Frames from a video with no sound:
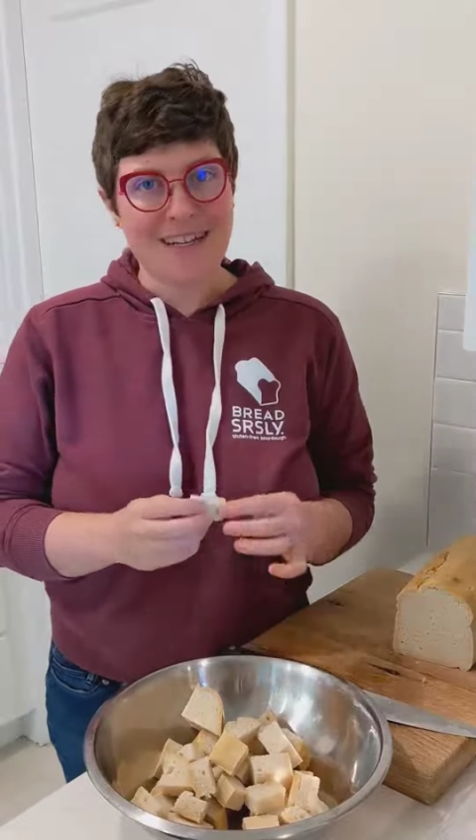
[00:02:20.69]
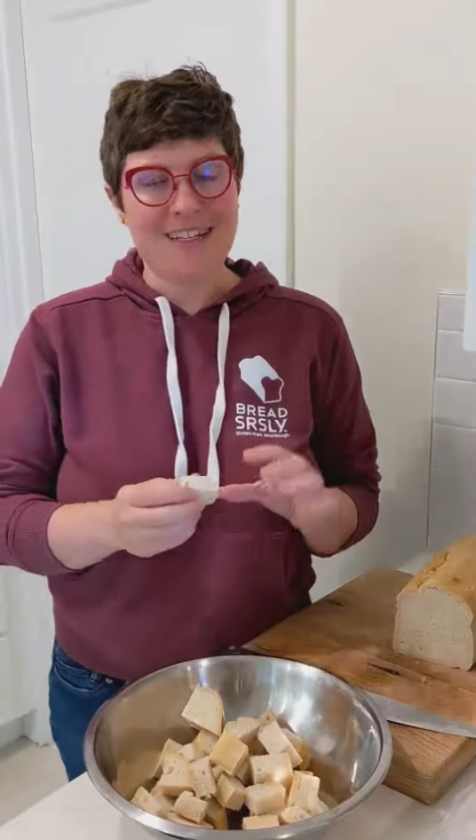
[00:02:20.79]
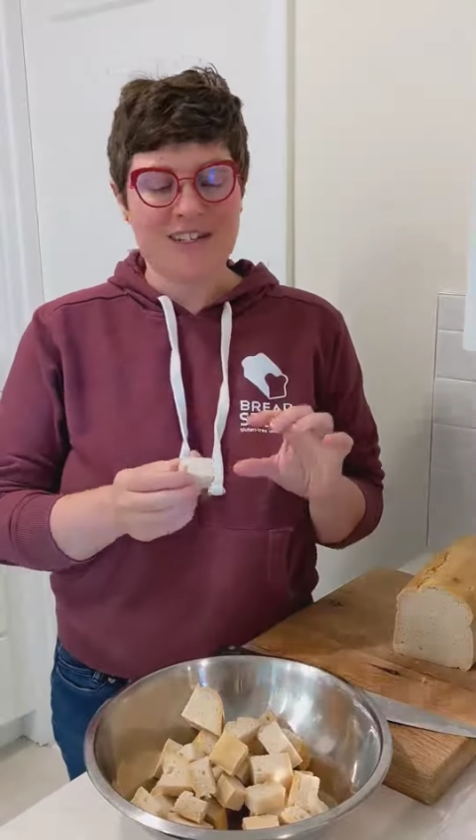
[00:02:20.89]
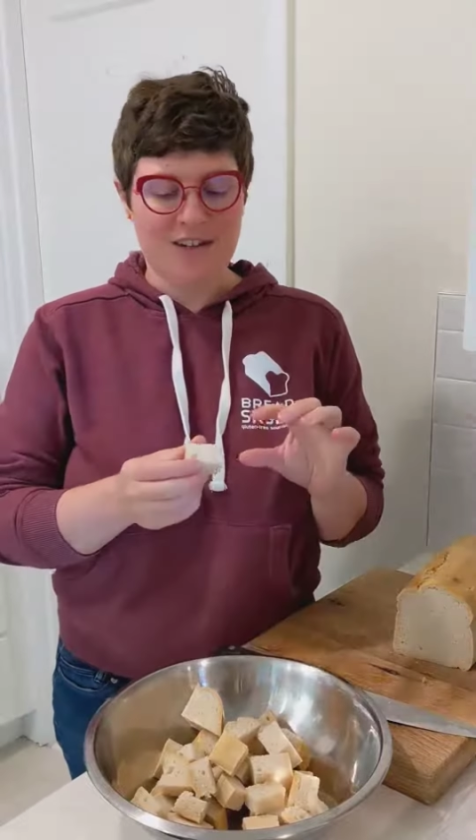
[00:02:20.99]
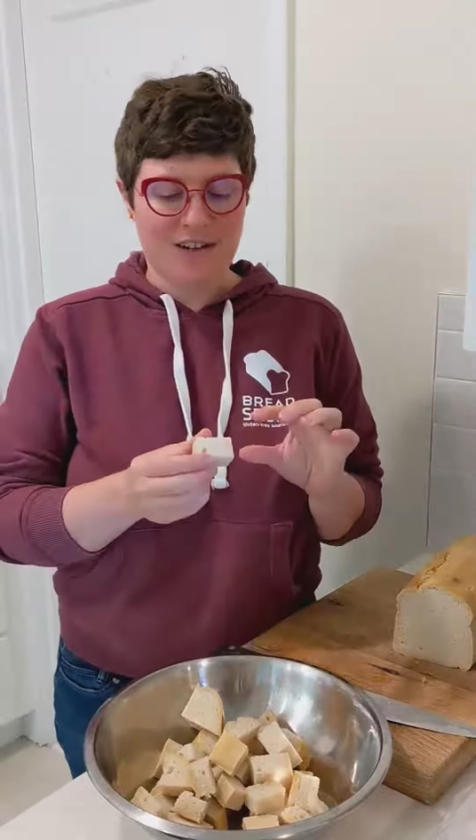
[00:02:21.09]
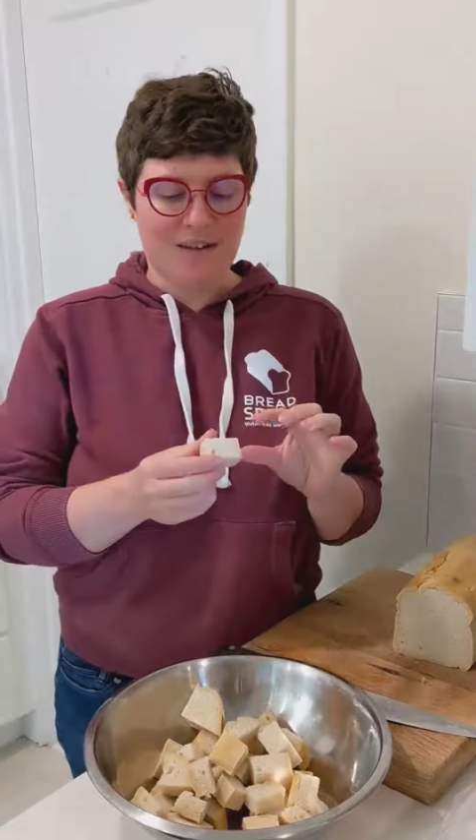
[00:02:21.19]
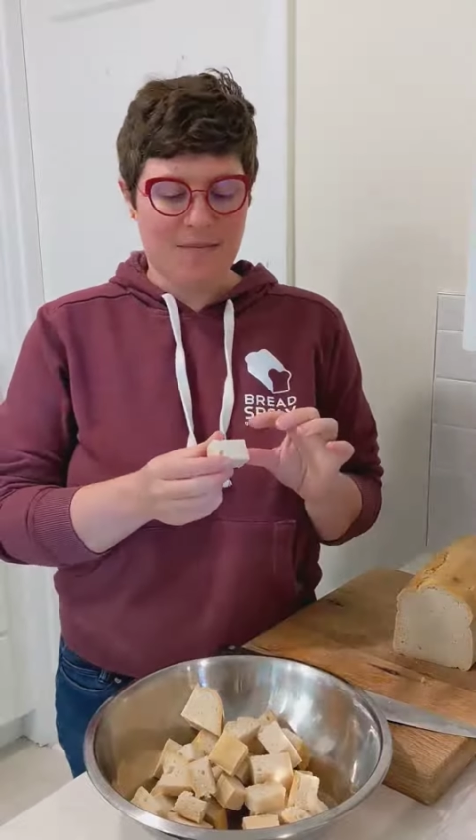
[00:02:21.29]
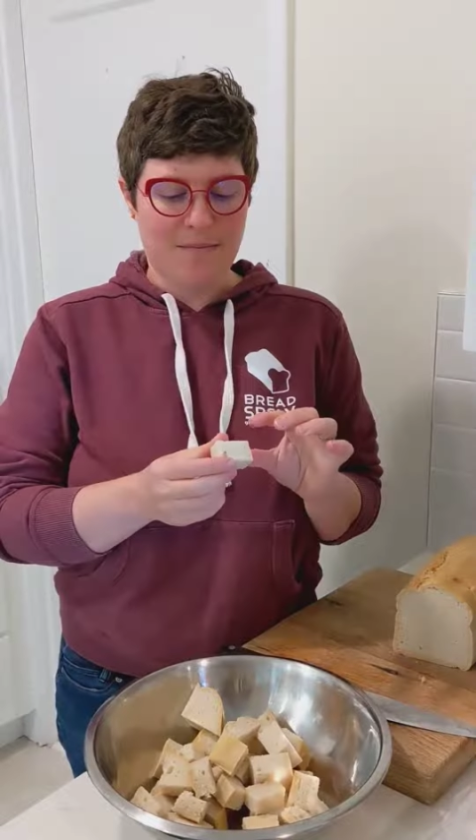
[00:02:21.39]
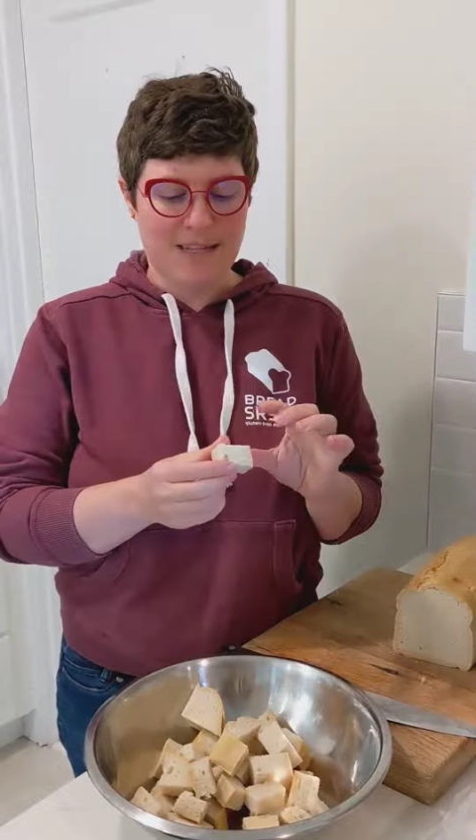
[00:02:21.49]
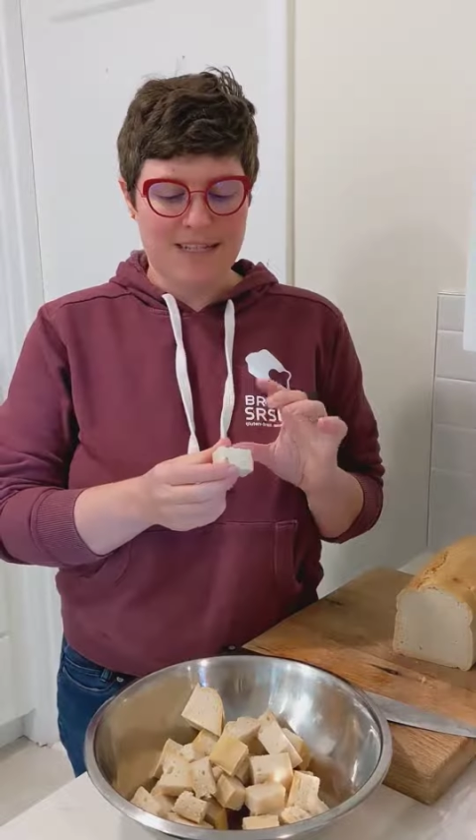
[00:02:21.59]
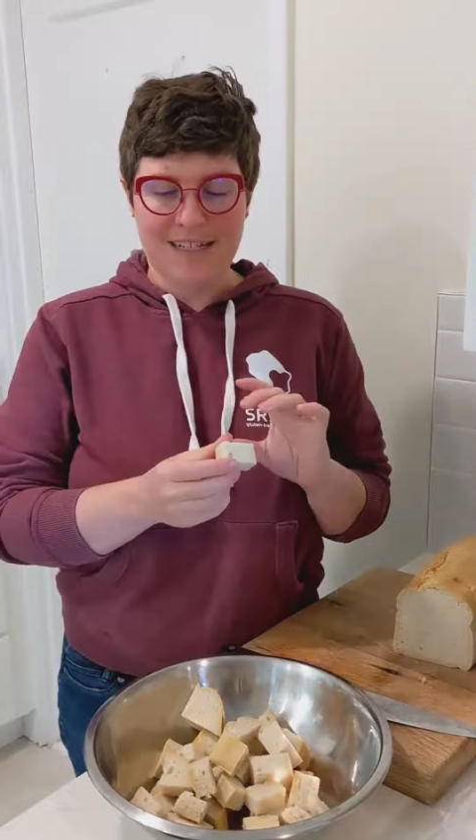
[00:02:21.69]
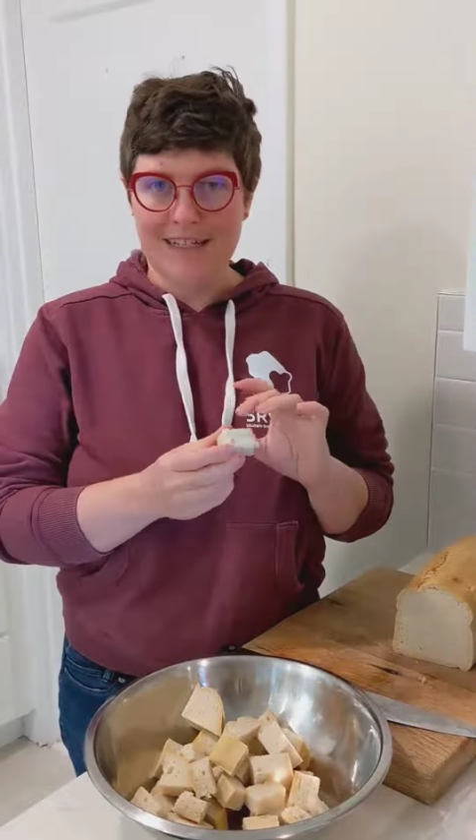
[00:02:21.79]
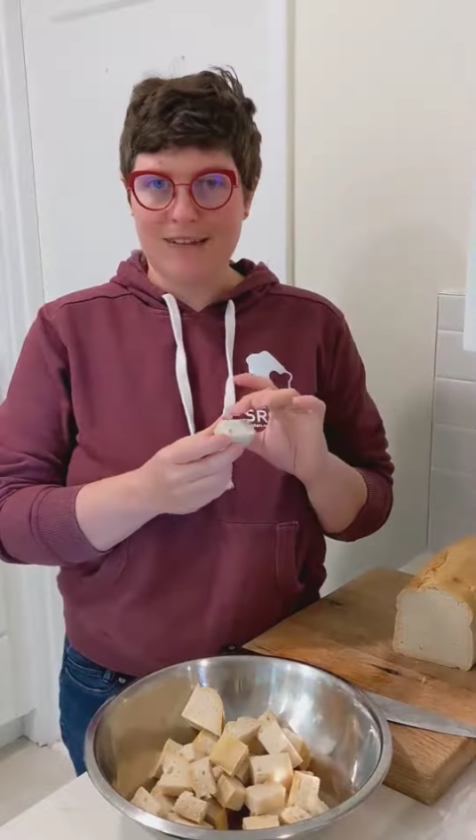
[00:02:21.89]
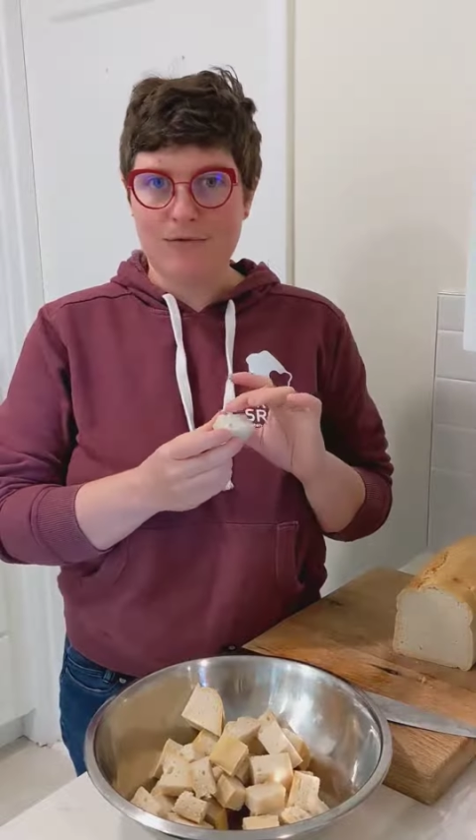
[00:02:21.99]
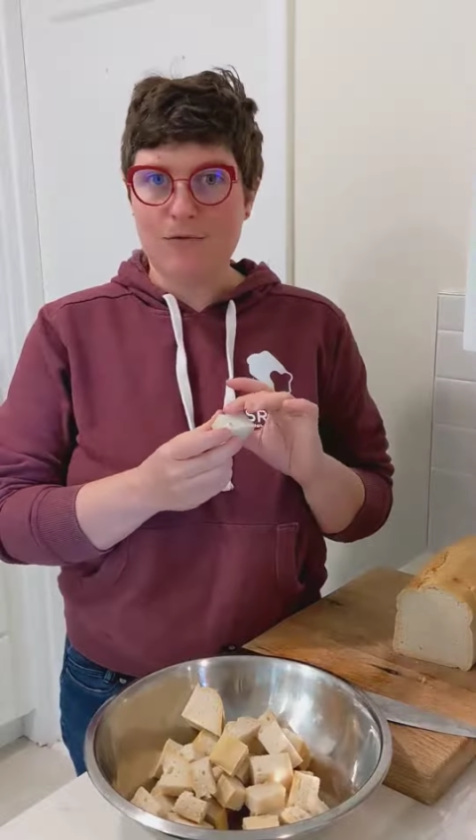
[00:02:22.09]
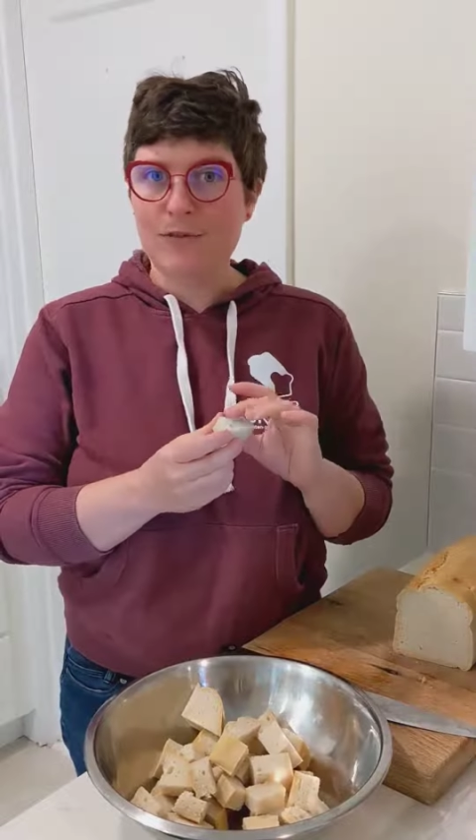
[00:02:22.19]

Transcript: until they're basically